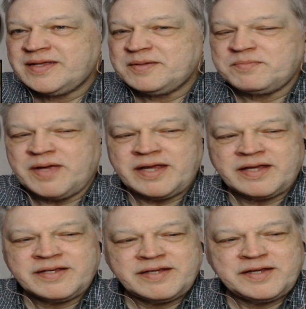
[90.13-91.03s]

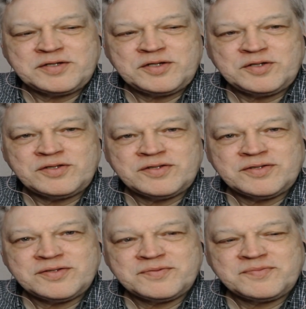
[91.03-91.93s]
Bank
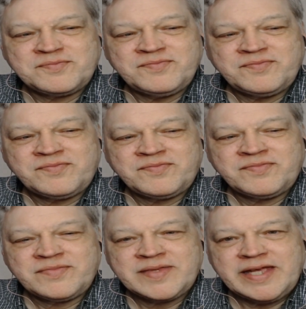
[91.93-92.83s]
issues.
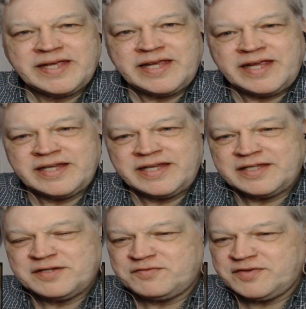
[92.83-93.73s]
It can get
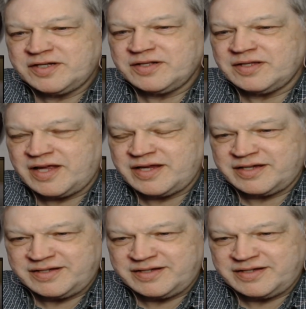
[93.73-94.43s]
to feel like